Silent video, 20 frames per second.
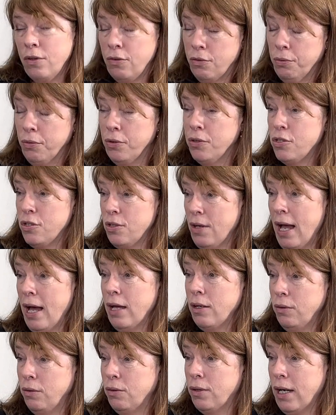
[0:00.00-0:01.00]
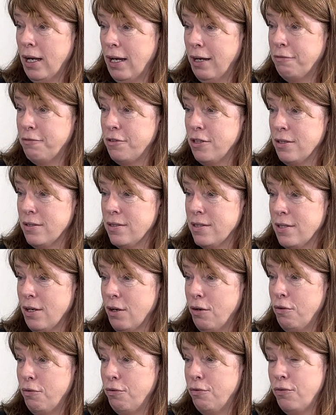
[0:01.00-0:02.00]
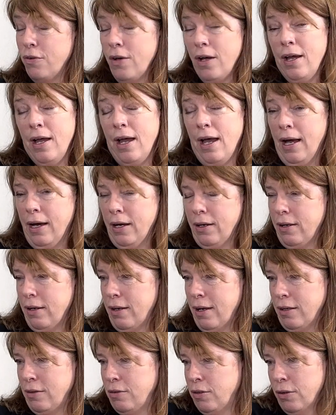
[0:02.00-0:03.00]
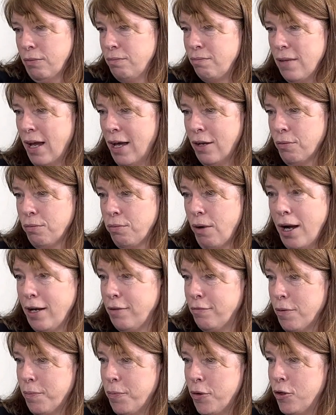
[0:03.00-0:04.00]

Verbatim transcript: through to how to look after yourself, how to, you know, how to write for